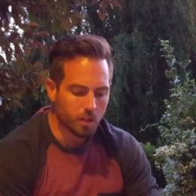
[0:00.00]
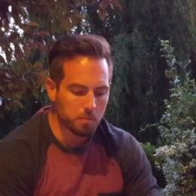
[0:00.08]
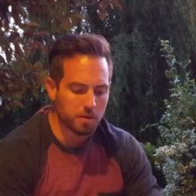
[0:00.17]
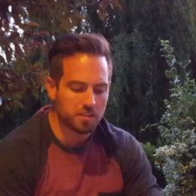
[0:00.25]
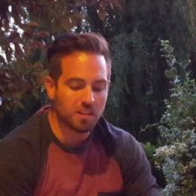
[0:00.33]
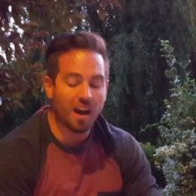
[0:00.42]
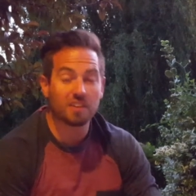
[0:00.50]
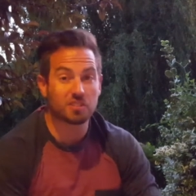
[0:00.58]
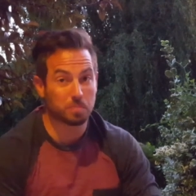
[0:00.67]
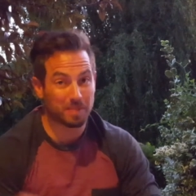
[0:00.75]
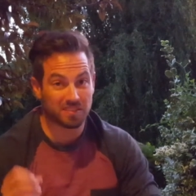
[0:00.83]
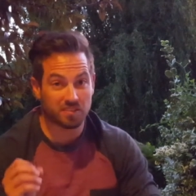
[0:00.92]
But it talks
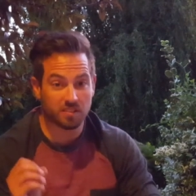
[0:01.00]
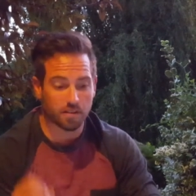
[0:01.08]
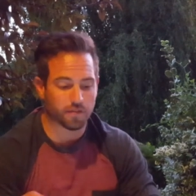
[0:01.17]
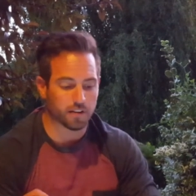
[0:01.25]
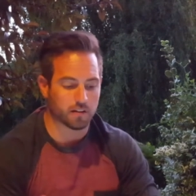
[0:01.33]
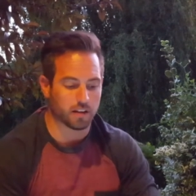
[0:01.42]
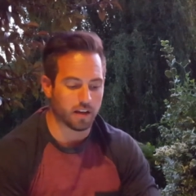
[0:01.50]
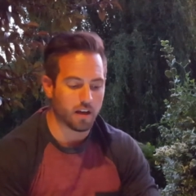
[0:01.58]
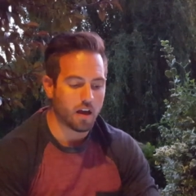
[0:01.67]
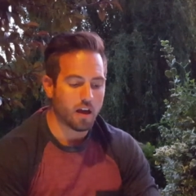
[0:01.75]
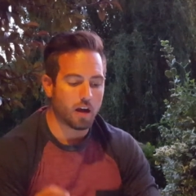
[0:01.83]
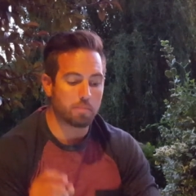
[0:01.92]
specifically
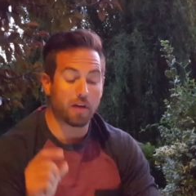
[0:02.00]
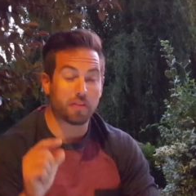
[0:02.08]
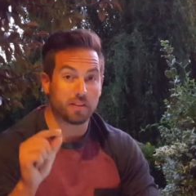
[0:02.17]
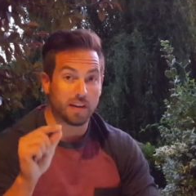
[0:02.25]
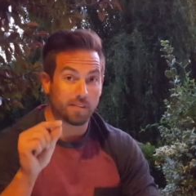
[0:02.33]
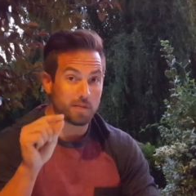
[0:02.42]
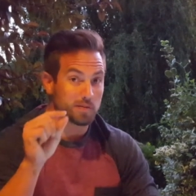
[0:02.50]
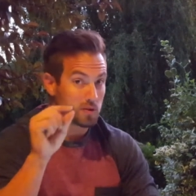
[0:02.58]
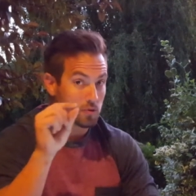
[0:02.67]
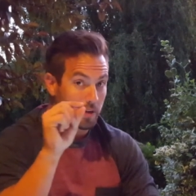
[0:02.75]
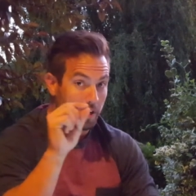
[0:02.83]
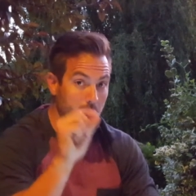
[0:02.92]
about the difference
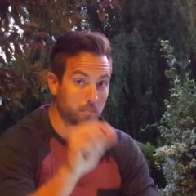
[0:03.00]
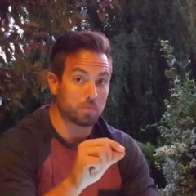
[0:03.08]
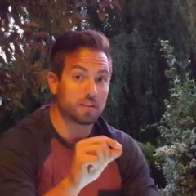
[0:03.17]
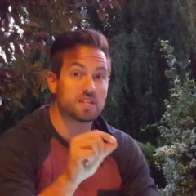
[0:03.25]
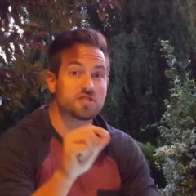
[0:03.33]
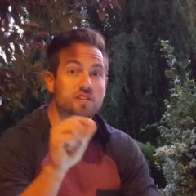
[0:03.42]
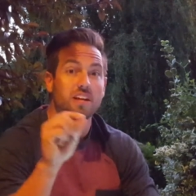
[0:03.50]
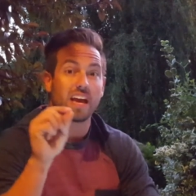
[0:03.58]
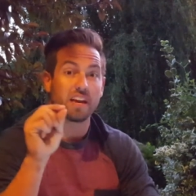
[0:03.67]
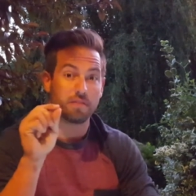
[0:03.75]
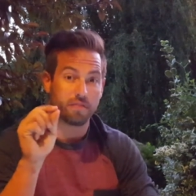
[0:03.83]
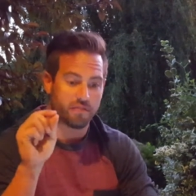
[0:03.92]
between completion
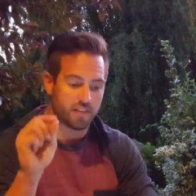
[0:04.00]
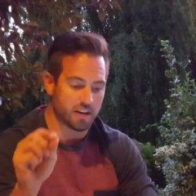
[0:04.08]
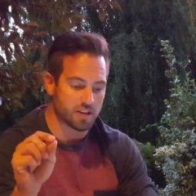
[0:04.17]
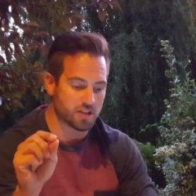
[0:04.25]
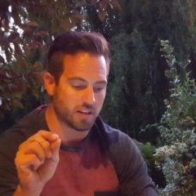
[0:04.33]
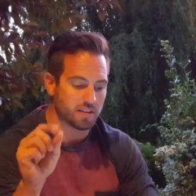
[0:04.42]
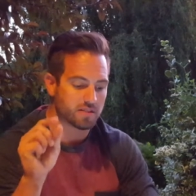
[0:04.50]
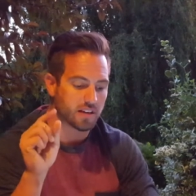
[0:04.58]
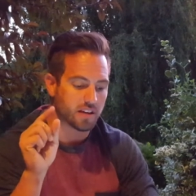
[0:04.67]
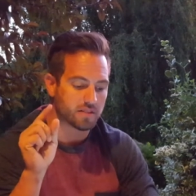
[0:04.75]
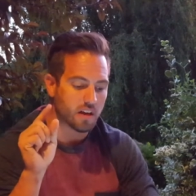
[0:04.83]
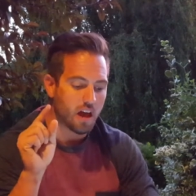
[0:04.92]
and finishing. It
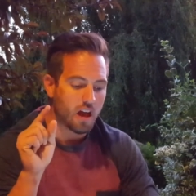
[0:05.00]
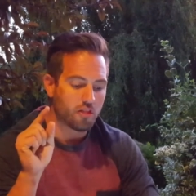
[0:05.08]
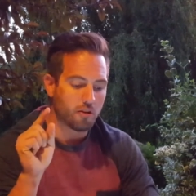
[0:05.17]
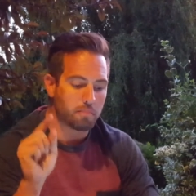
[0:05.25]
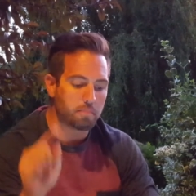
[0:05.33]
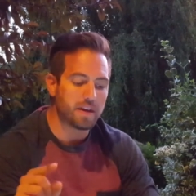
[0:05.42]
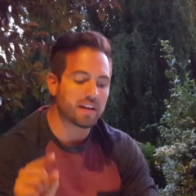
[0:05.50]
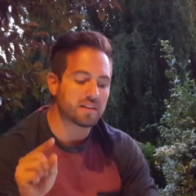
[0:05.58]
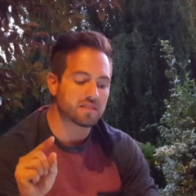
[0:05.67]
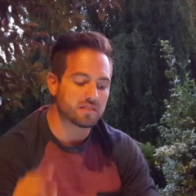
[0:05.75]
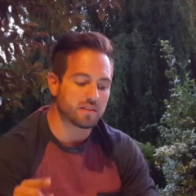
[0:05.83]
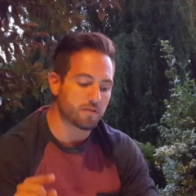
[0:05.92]
says, the
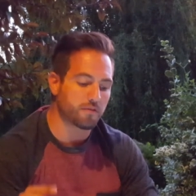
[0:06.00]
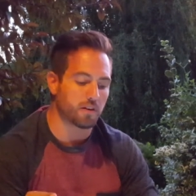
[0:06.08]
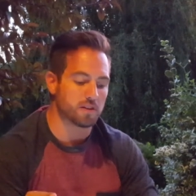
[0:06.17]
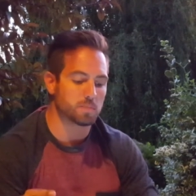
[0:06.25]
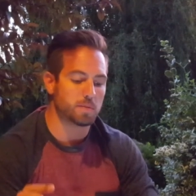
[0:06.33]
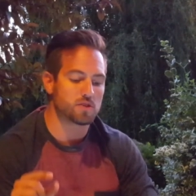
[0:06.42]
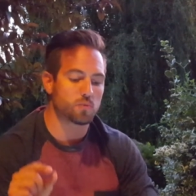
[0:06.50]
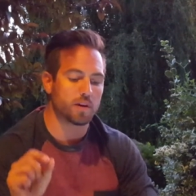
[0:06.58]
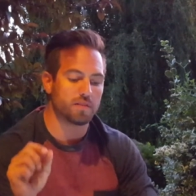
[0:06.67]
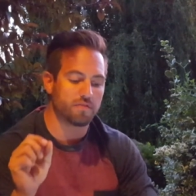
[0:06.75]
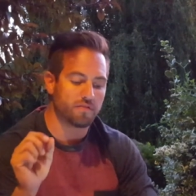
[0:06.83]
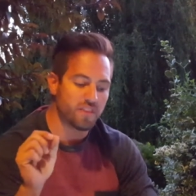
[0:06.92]
biggest difference
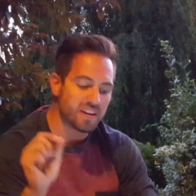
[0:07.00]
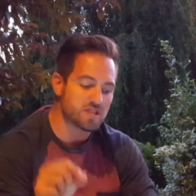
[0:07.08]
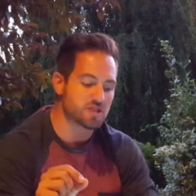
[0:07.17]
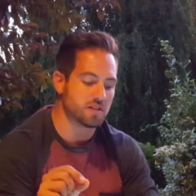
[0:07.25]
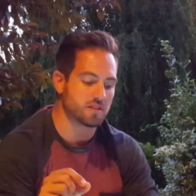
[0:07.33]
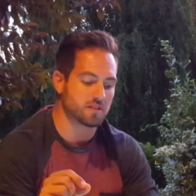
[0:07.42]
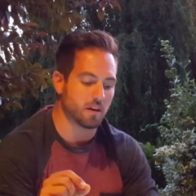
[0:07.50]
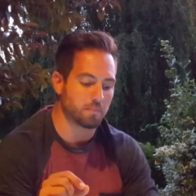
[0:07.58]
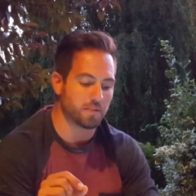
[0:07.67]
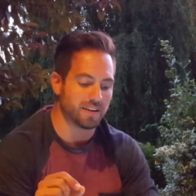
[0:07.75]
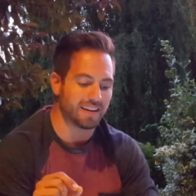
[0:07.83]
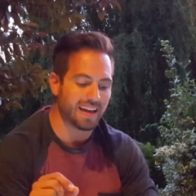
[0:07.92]
between finishing
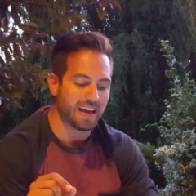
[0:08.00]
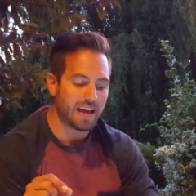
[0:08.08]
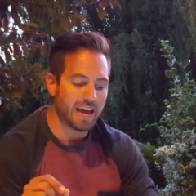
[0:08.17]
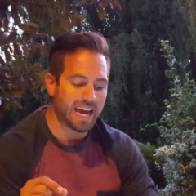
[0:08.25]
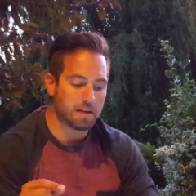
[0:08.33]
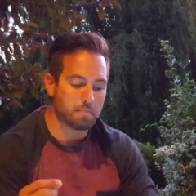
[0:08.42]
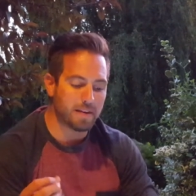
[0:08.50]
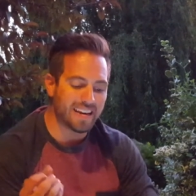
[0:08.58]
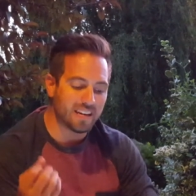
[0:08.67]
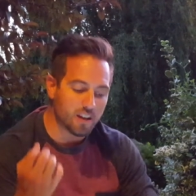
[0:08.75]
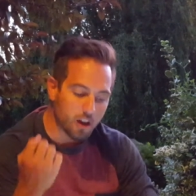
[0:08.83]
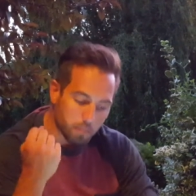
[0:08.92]
something and
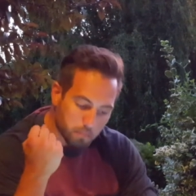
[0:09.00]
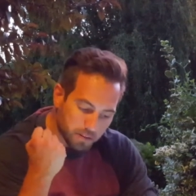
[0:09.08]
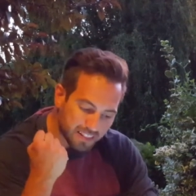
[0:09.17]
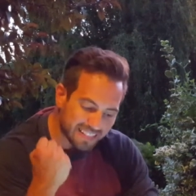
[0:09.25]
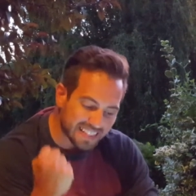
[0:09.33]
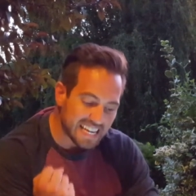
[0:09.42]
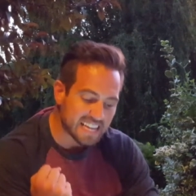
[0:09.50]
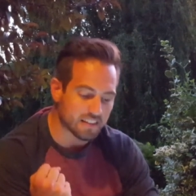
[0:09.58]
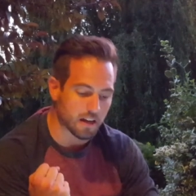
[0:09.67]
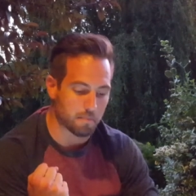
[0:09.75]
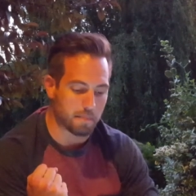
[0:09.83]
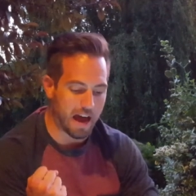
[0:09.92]
being complete
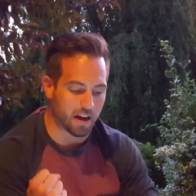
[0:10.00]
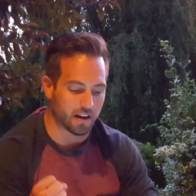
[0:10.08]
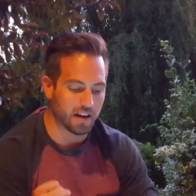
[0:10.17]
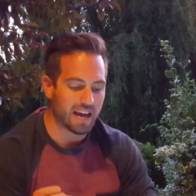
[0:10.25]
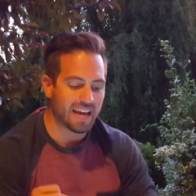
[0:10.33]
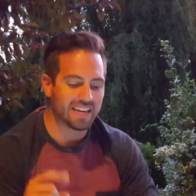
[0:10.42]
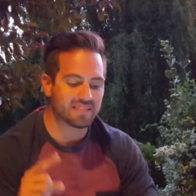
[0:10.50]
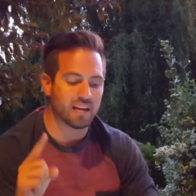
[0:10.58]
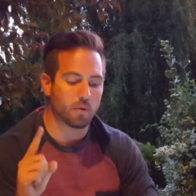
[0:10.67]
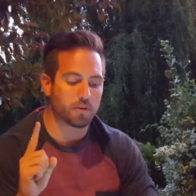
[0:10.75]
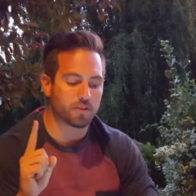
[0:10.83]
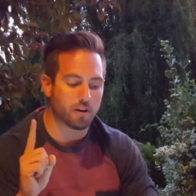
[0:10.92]
about it is
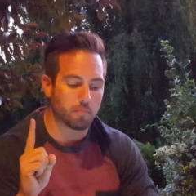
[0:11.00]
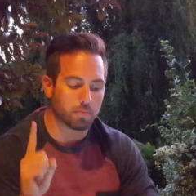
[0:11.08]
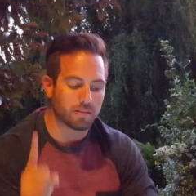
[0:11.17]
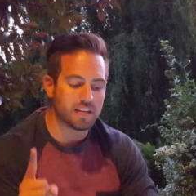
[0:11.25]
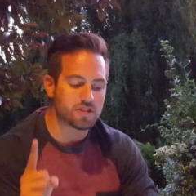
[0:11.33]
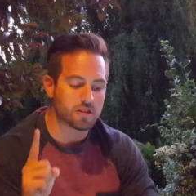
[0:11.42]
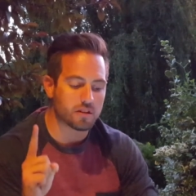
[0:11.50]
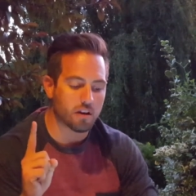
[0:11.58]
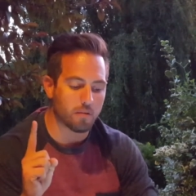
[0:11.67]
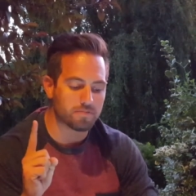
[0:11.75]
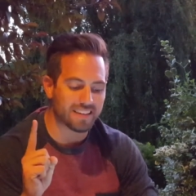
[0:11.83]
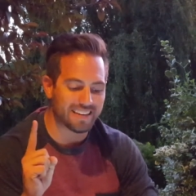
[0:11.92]
that with completion
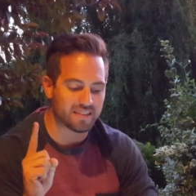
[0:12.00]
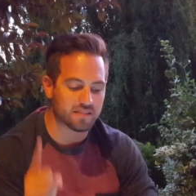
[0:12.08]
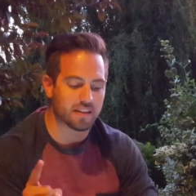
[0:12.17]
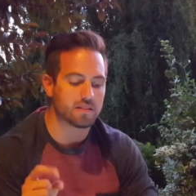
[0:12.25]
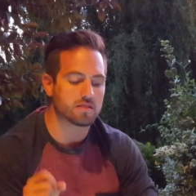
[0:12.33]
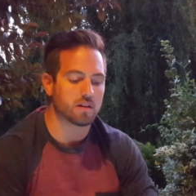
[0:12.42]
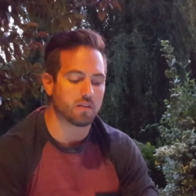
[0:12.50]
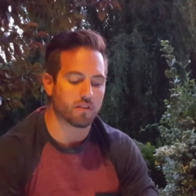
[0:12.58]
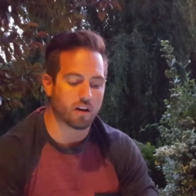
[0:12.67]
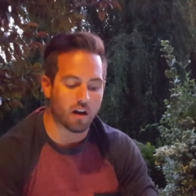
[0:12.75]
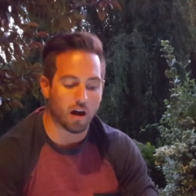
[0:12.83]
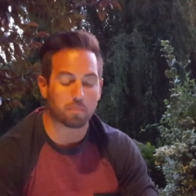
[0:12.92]
comes a sense of
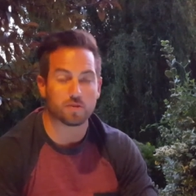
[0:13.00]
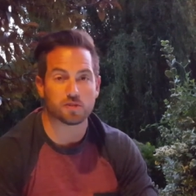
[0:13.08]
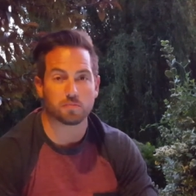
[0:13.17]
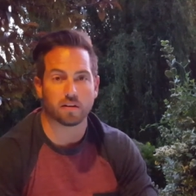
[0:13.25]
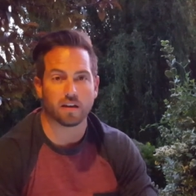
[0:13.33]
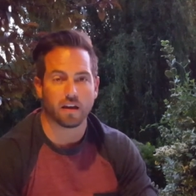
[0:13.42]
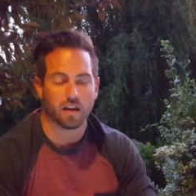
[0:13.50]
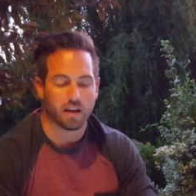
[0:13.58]
accomplishment